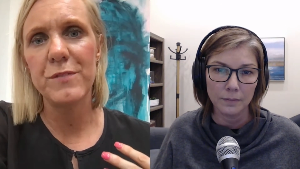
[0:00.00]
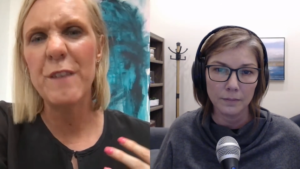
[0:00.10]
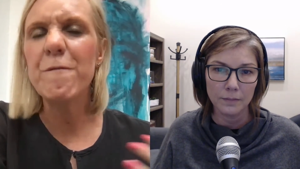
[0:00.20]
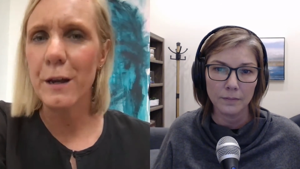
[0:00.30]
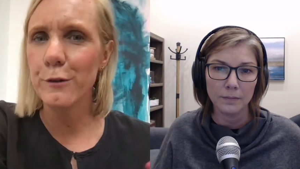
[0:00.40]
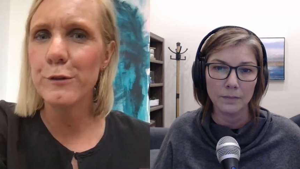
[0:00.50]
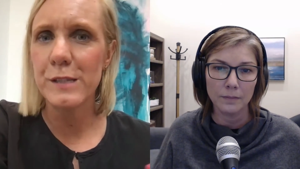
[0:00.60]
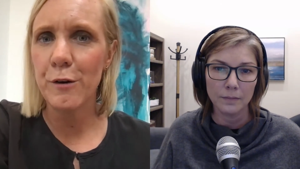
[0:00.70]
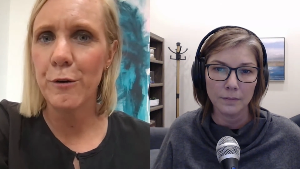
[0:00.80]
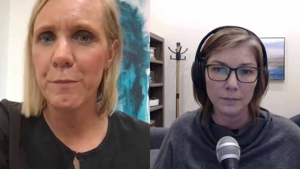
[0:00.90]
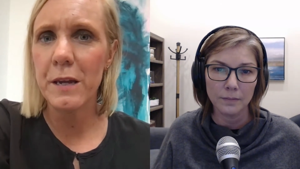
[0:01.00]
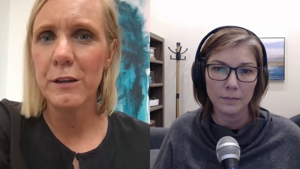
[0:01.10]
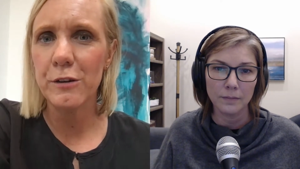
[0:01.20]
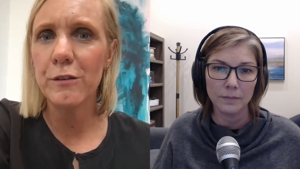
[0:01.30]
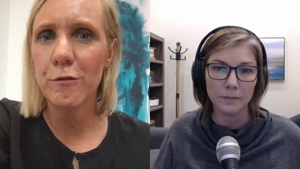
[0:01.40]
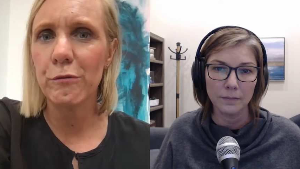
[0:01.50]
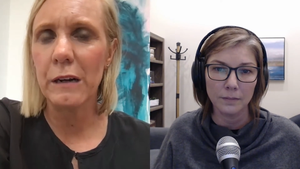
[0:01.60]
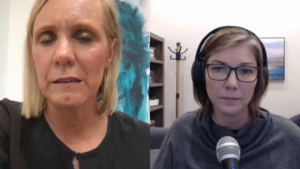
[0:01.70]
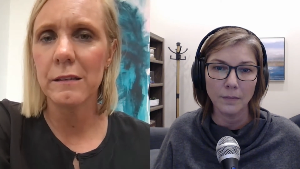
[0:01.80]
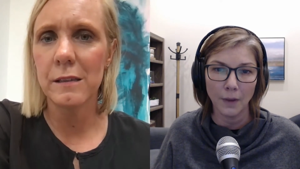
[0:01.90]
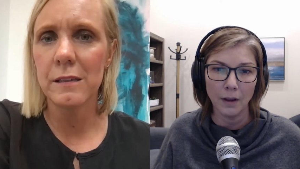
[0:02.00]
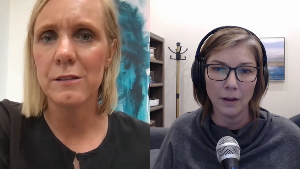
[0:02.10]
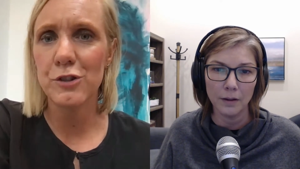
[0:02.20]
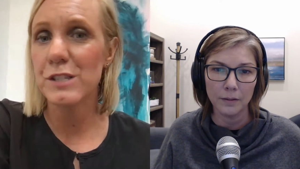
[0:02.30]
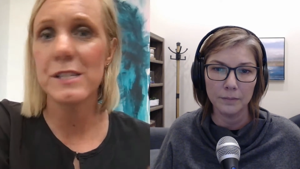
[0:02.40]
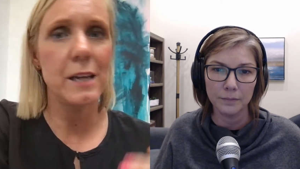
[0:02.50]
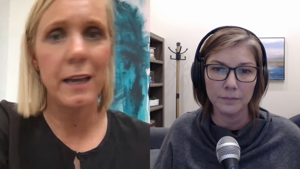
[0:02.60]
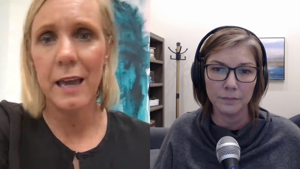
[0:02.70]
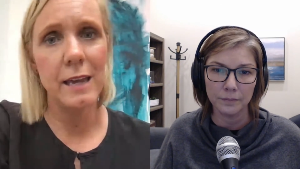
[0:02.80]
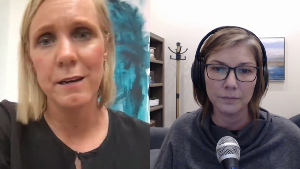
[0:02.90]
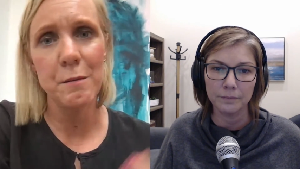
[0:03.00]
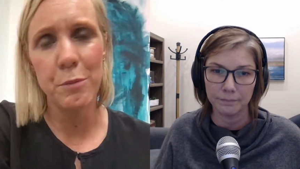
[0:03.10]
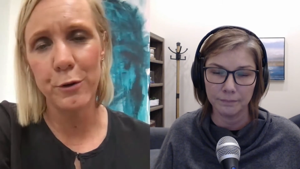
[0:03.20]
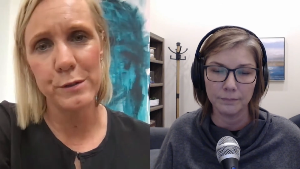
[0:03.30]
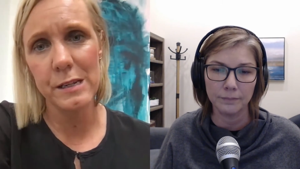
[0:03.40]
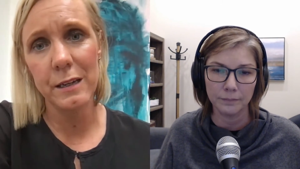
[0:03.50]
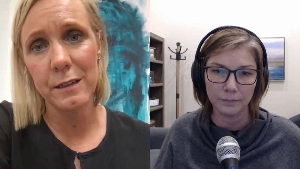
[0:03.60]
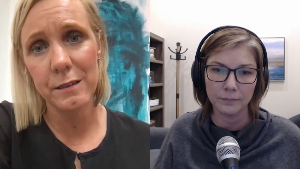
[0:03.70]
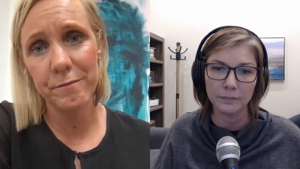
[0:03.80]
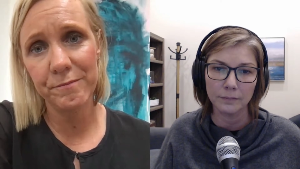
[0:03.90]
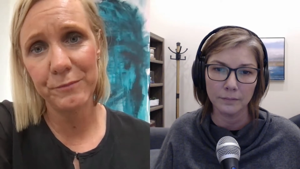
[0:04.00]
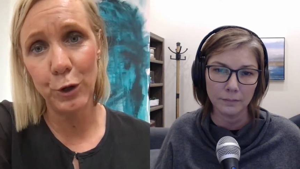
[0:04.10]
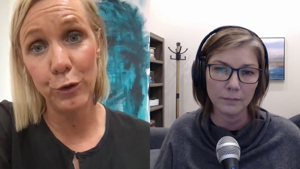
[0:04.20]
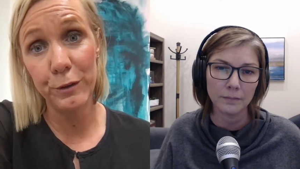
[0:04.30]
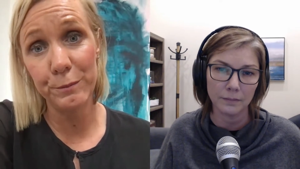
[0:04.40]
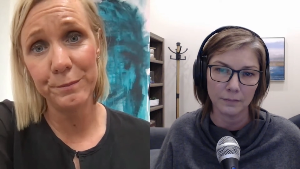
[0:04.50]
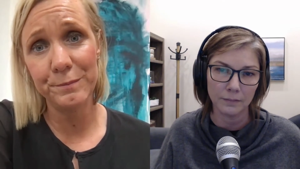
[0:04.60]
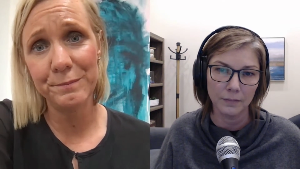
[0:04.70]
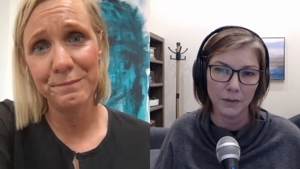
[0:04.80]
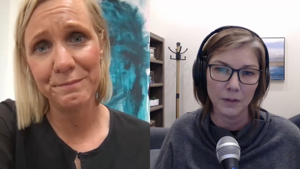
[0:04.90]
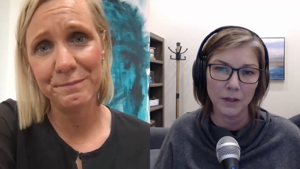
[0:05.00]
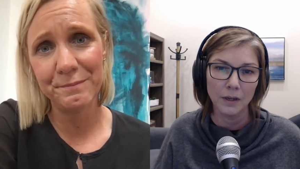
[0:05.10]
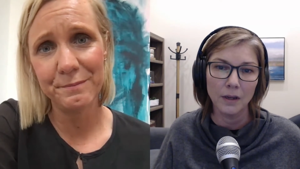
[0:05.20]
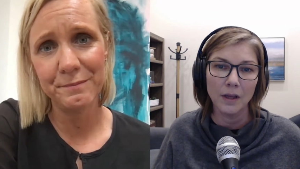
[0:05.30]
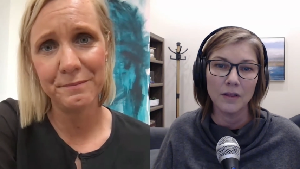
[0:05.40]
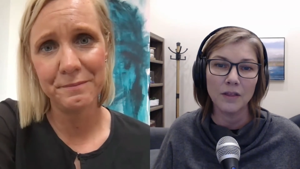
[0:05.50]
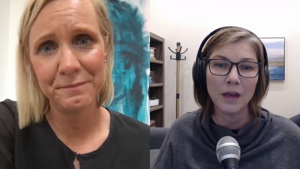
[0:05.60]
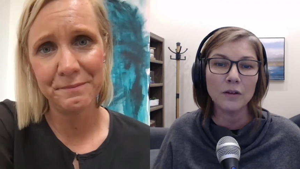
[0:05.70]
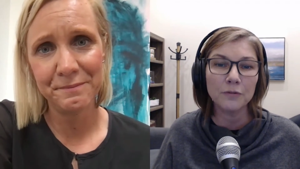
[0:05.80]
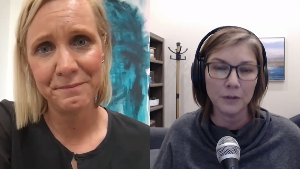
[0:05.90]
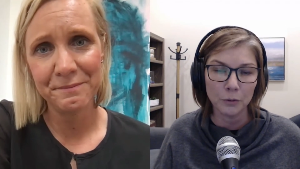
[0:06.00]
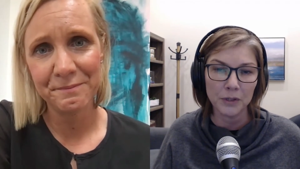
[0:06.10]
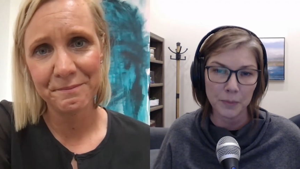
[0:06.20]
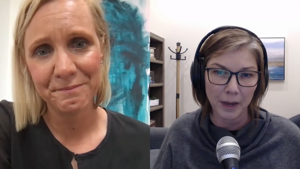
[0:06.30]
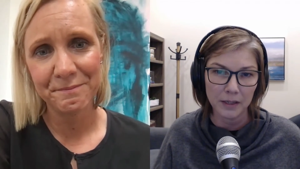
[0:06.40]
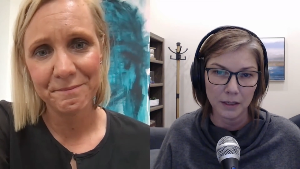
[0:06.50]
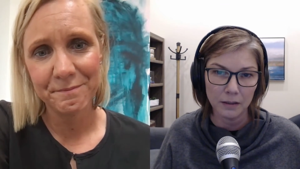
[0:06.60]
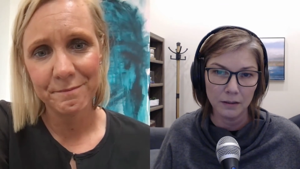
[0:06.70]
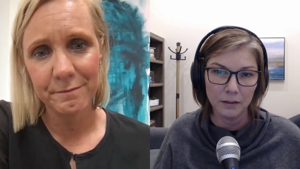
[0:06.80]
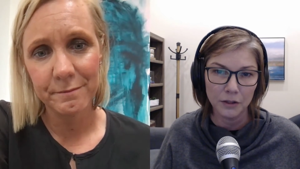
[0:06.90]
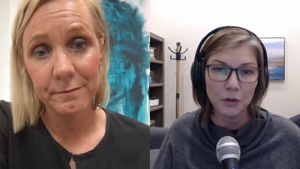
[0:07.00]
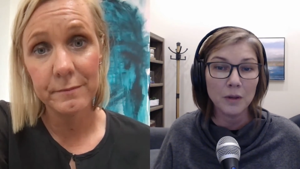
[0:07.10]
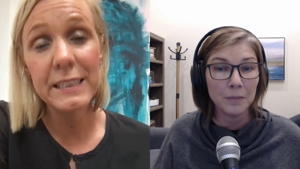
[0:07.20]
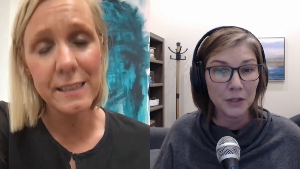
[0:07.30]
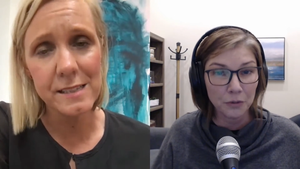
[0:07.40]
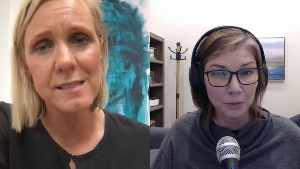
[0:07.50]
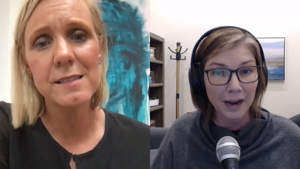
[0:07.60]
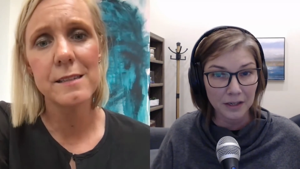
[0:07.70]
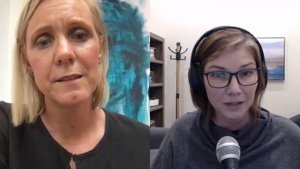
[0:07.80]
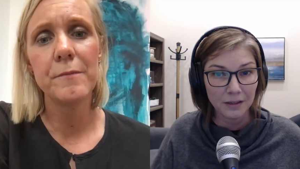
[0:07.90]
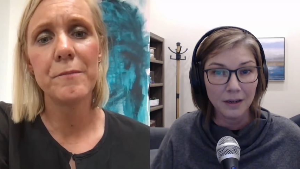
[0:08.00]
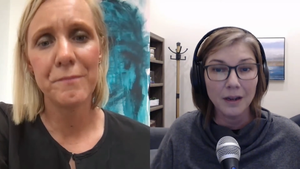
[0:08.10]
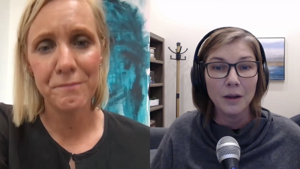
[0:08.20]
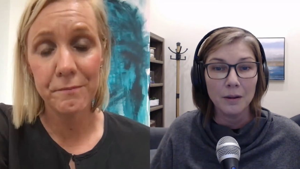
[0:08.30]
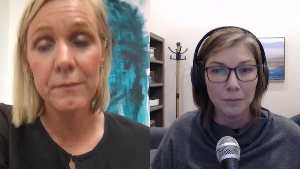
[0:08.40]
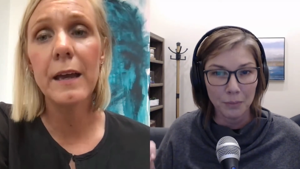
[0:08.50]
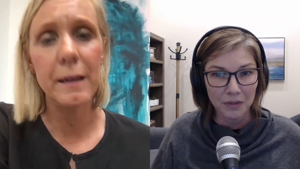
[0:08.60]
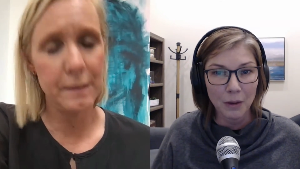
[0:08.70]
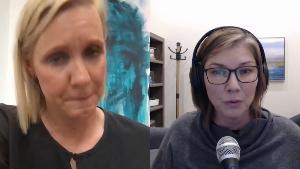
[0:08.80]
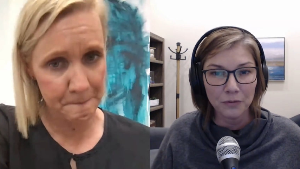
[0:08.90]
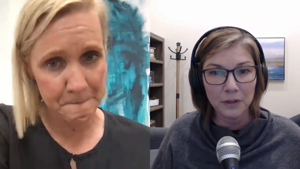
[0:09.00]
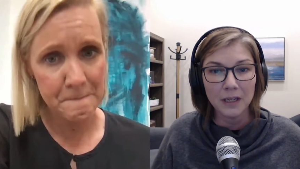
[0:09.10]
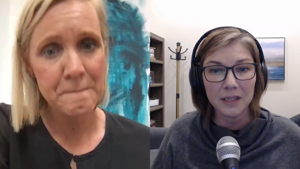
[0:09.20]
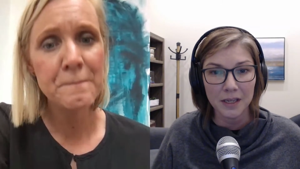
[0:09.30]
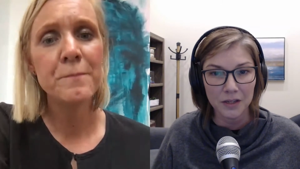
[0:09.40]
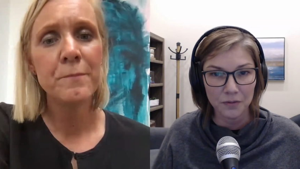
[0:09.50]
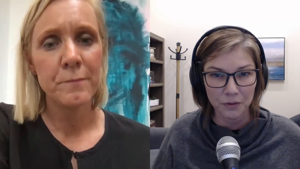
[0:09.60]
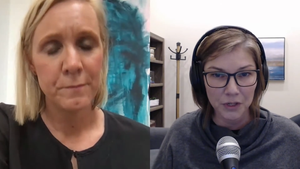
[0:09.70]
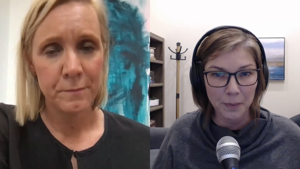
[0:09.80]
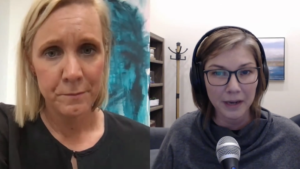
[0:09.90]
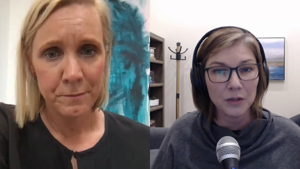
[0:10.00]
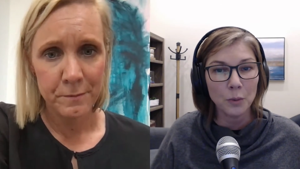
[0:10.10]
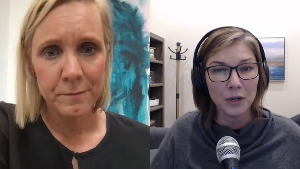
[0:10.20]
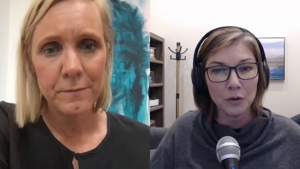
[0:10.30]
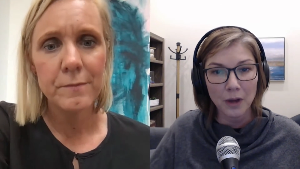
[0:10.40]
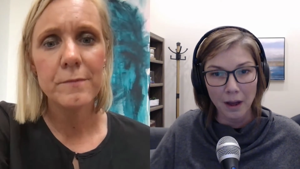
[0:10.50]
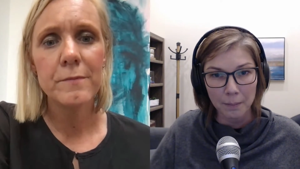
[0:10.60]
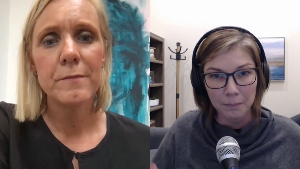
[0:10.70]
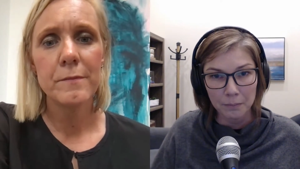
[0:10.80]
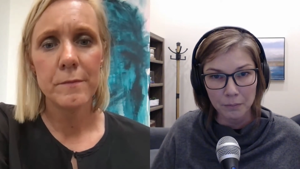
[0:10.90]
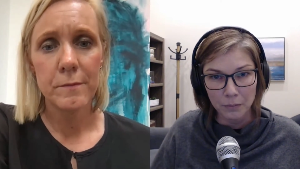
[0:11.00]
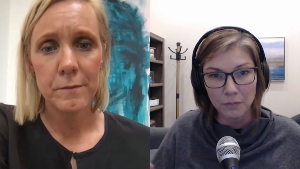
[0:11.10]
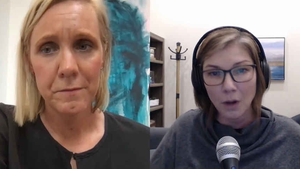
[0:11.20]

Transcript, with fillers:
Speaker 1: that values their opinion rather than just again imposing it on them
Speaker 2: they'll feel respected you can yes. be direct but they will feel a sense of respect when you come